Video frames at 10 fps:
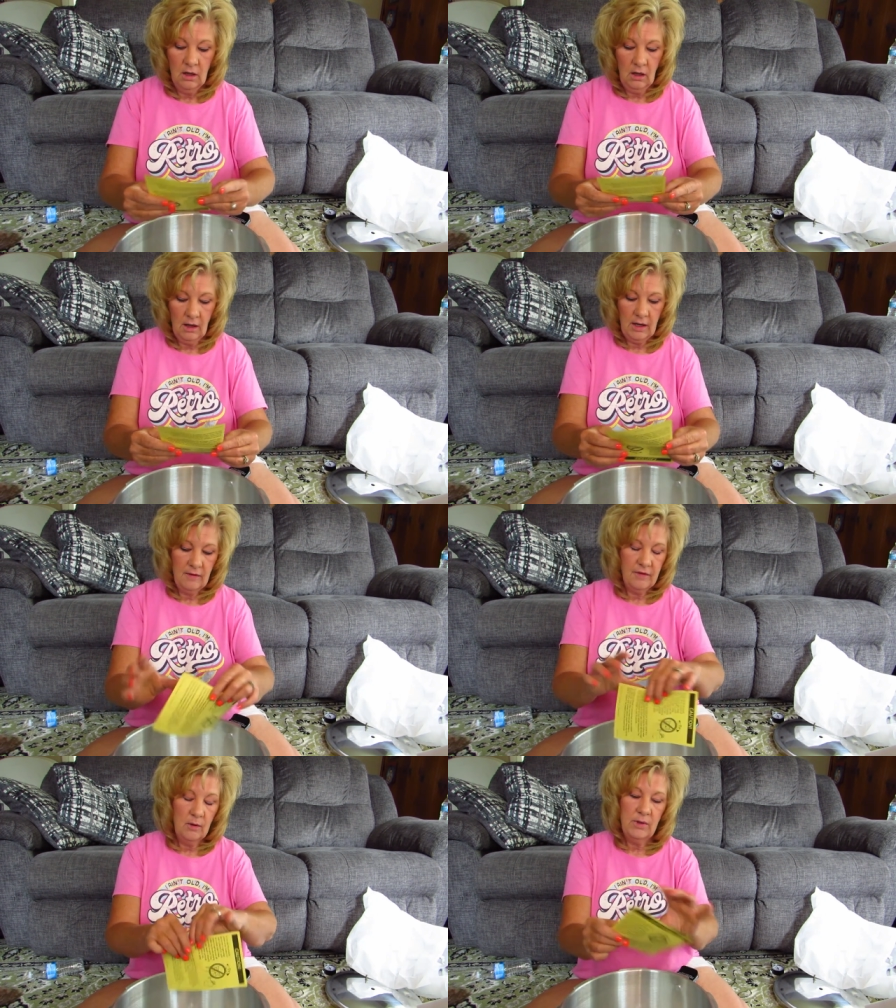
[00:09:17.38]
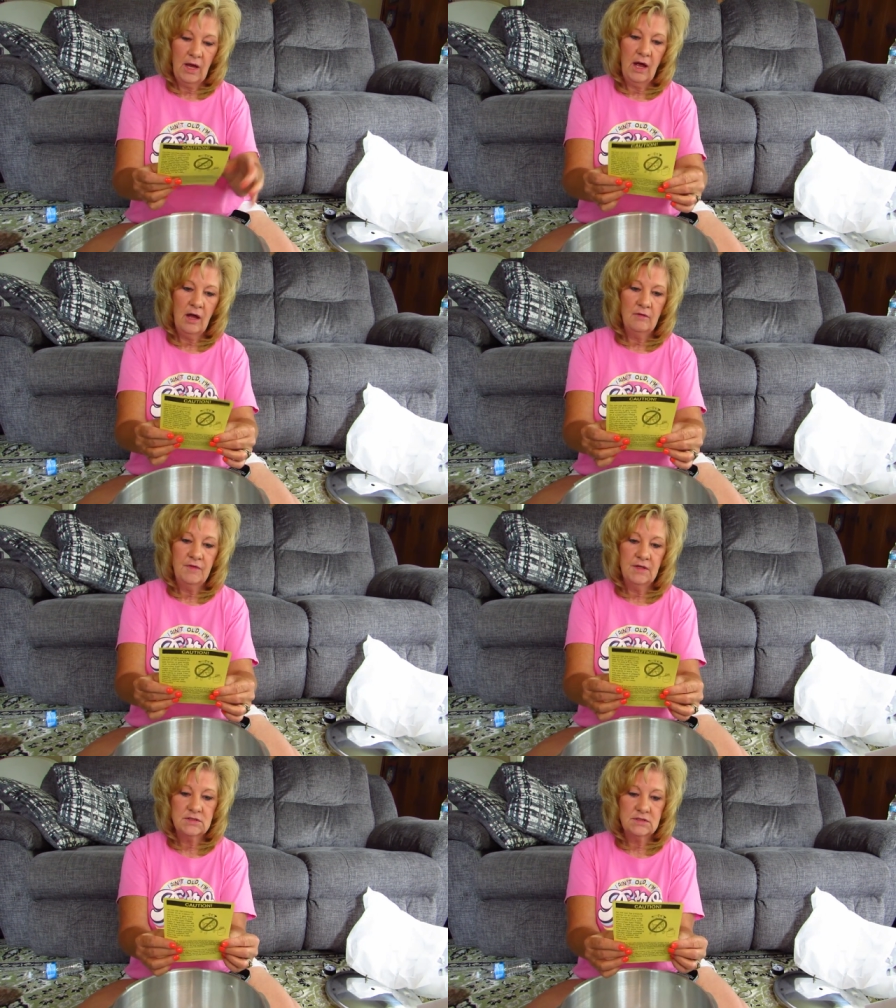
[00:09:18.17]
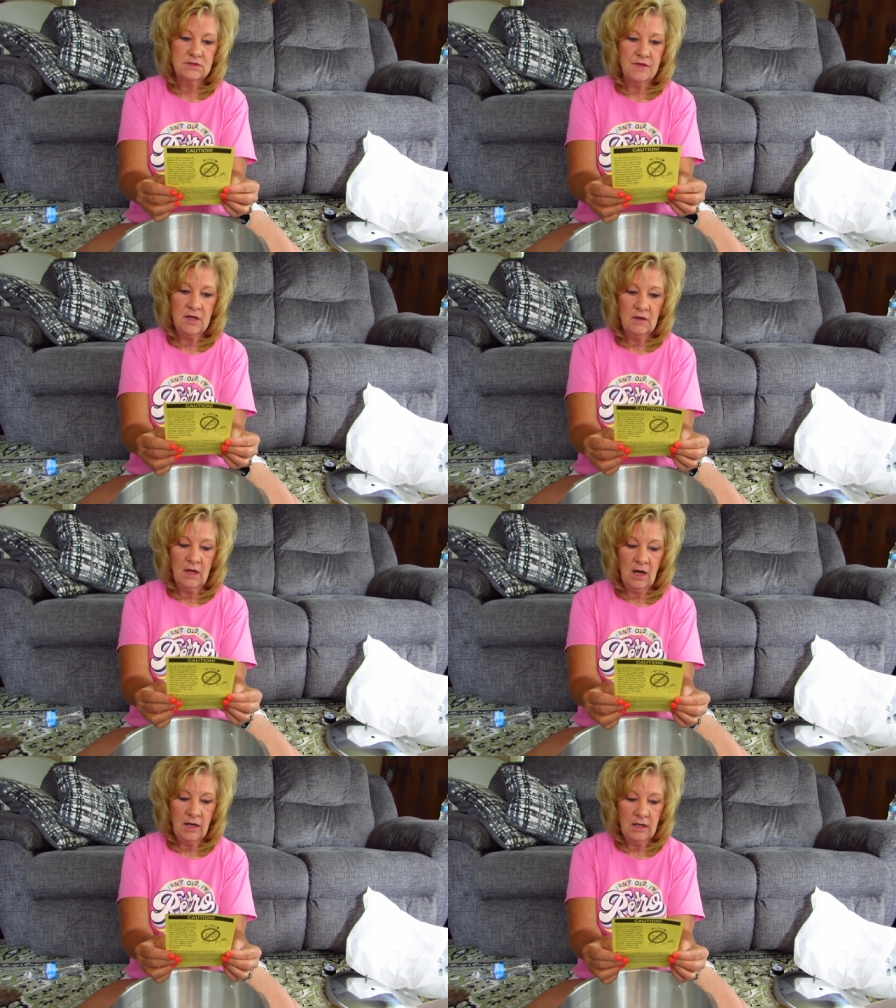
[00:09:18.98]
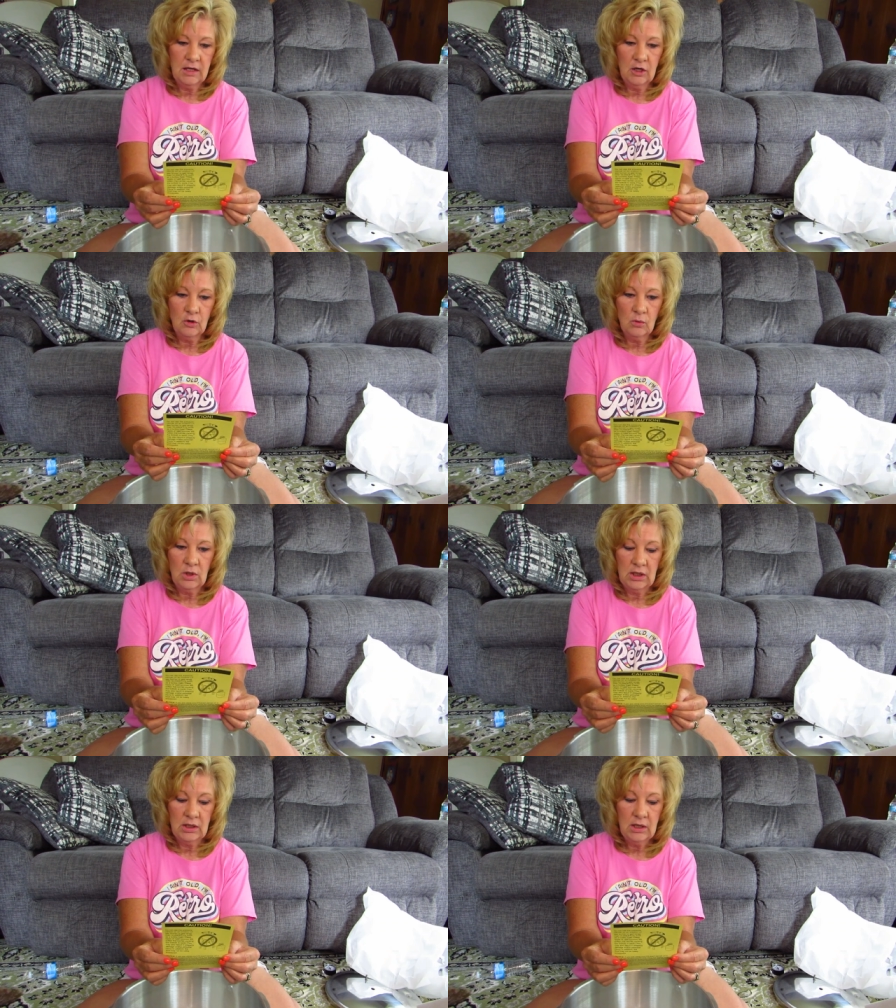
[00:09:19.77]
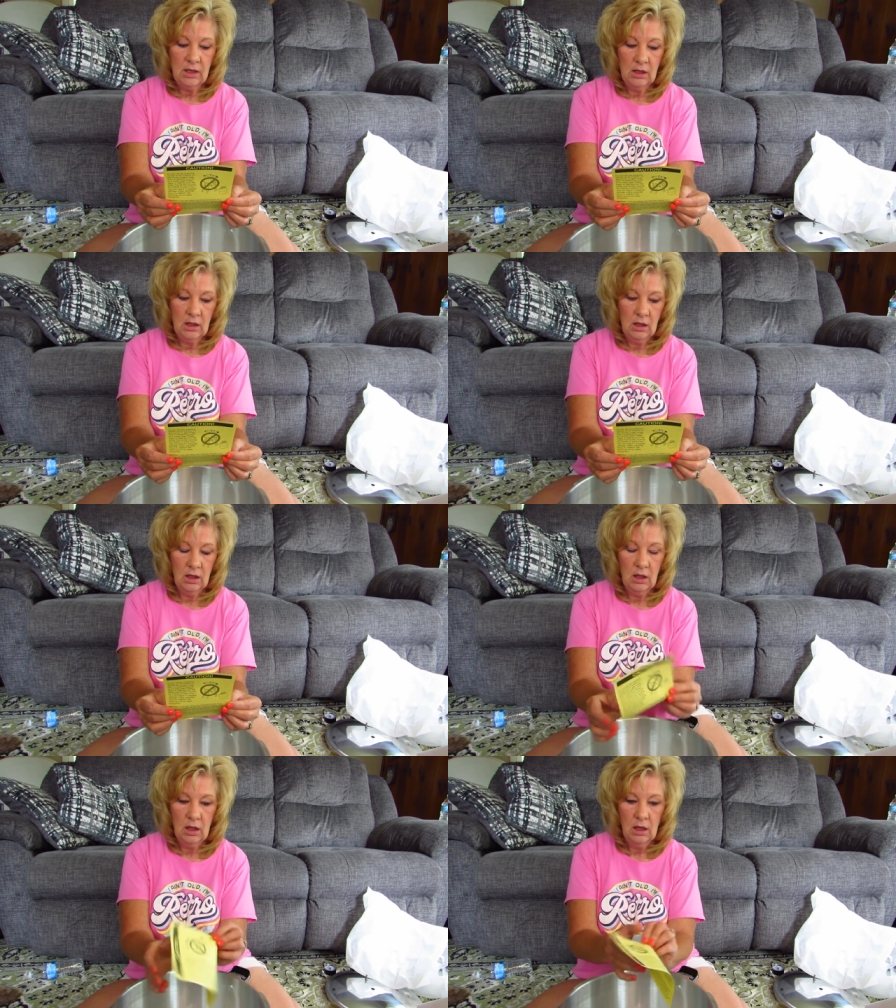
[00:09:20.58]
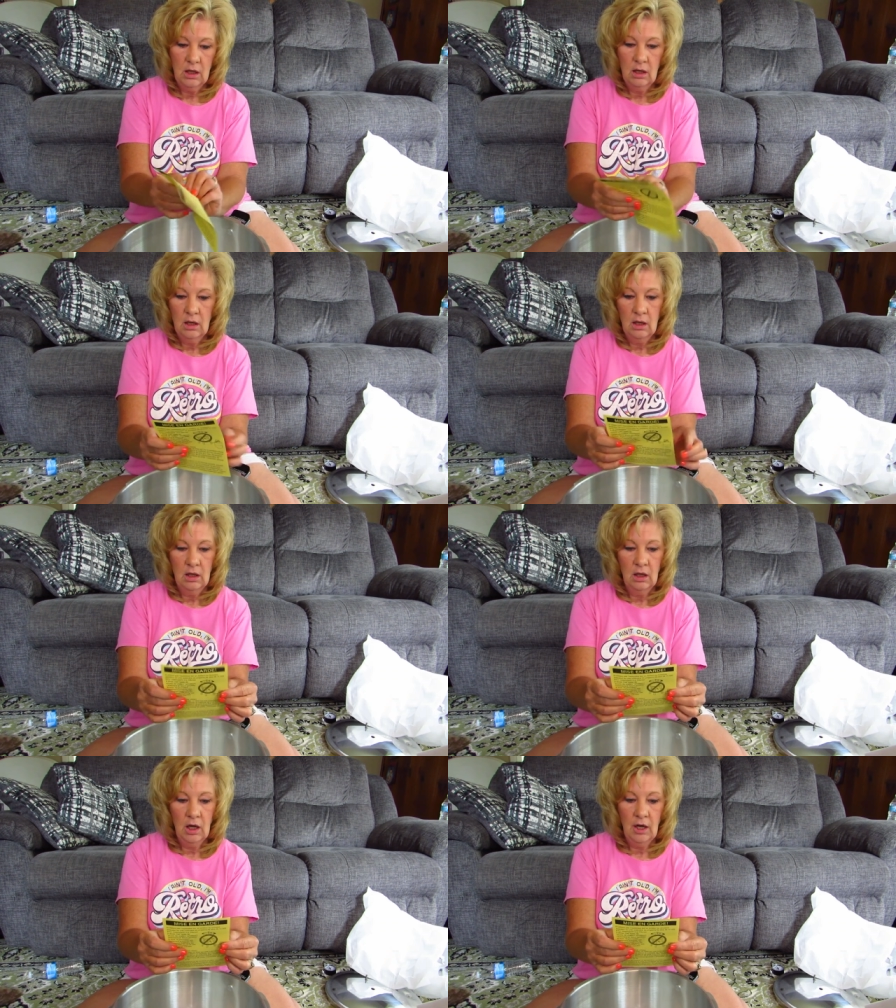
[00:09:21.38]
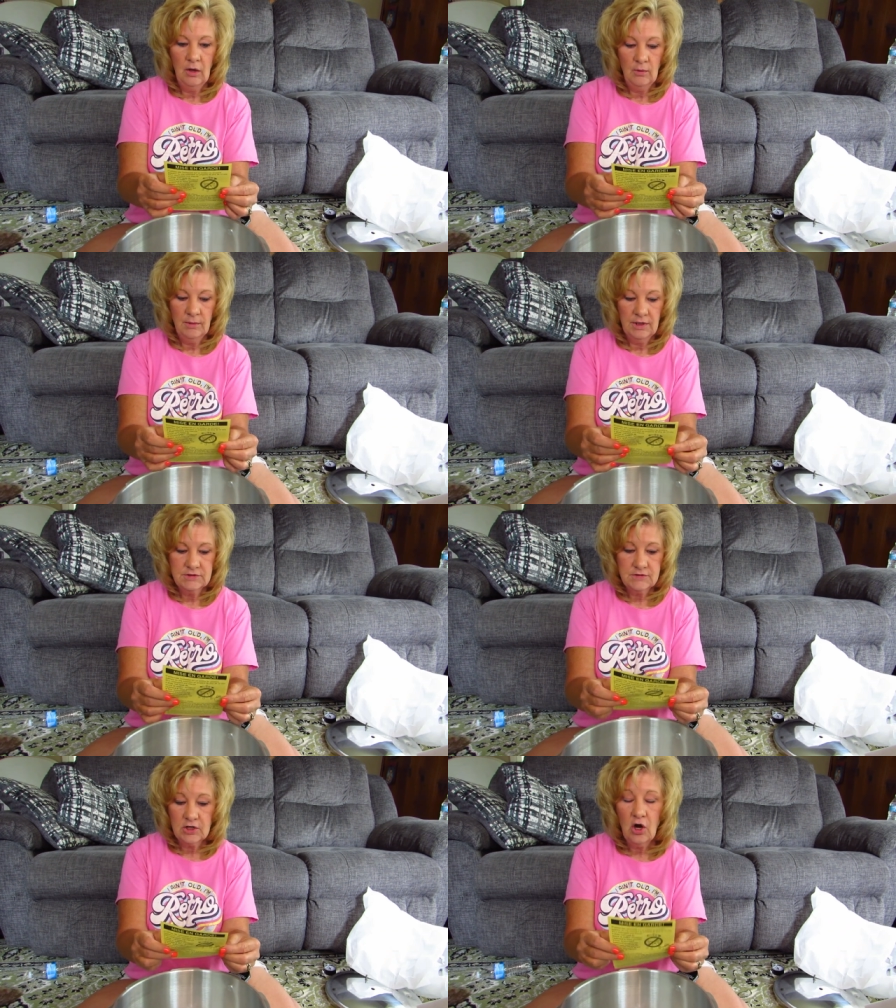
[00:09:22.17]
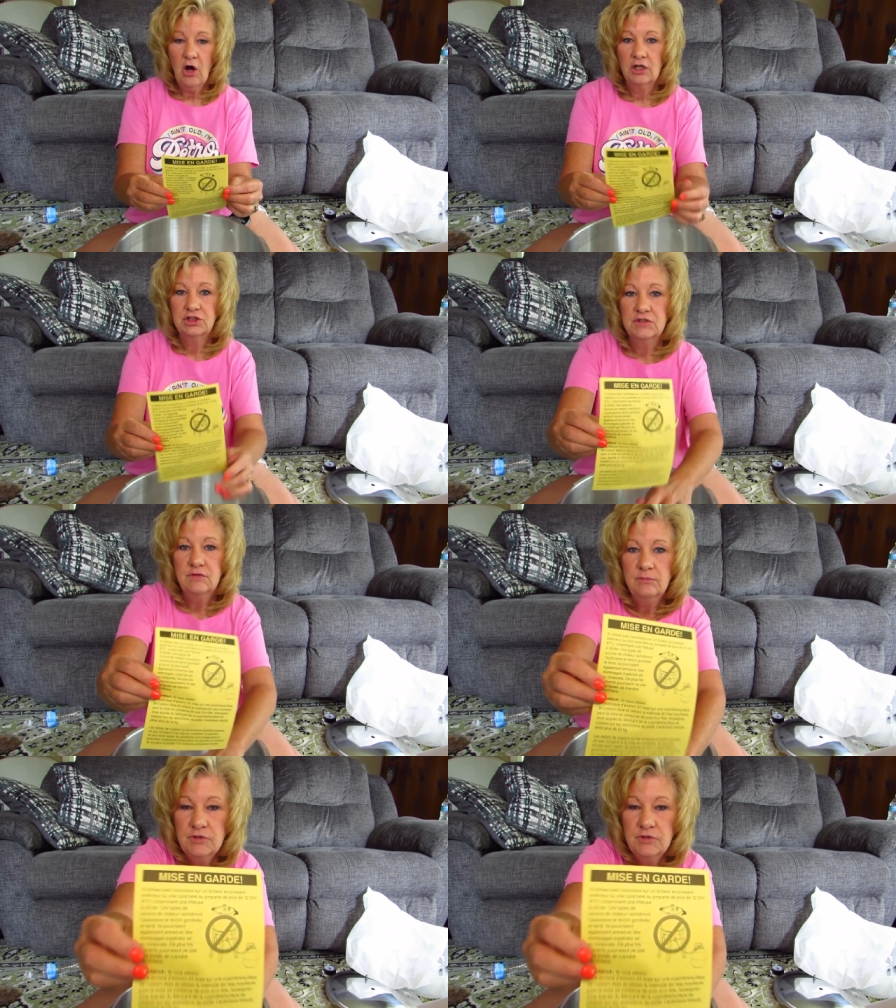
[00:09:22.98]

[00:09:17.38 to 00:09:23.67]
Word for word: Alright, then we have this thing that I can't read. Oh, it's the caution.